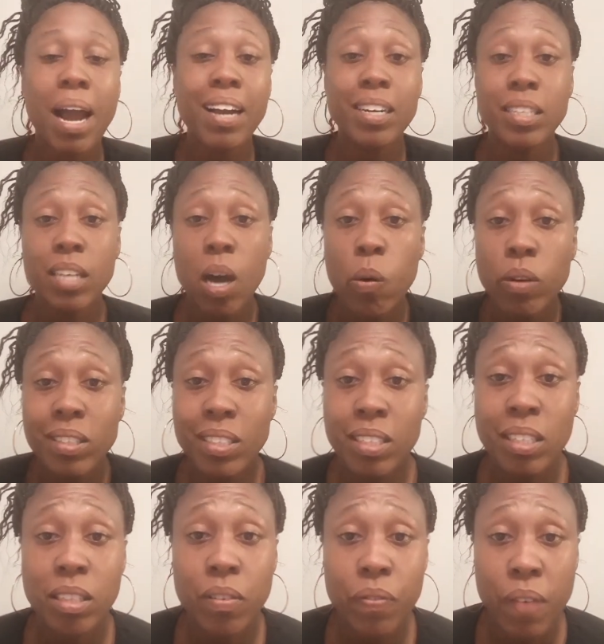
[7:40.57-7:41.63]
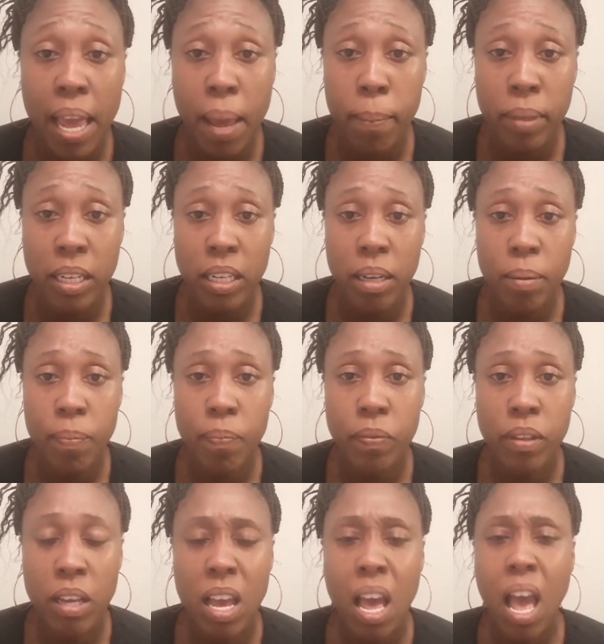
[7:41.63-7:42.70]
condolences to the family.
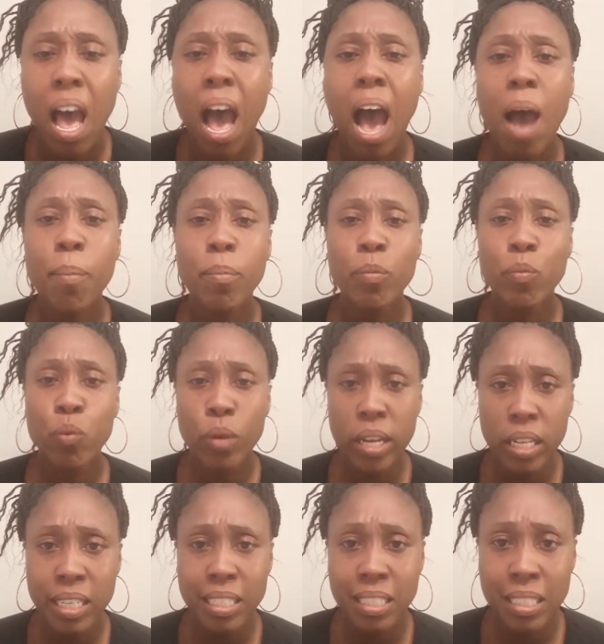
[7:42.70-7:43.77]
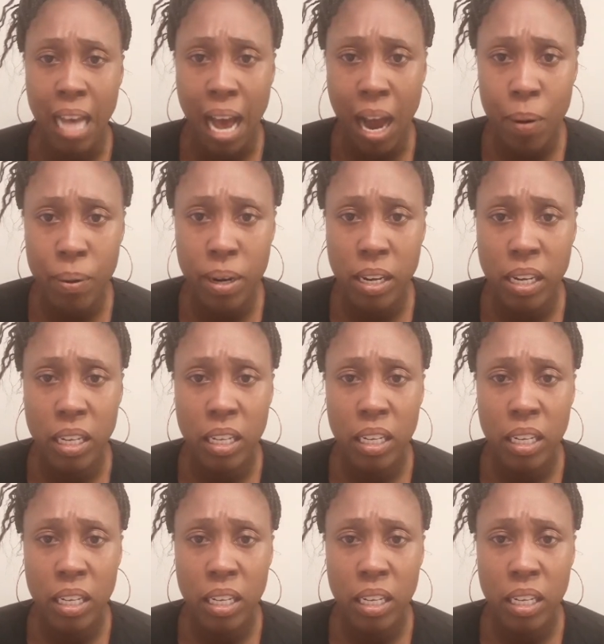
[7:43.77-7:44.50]
I'm really sorry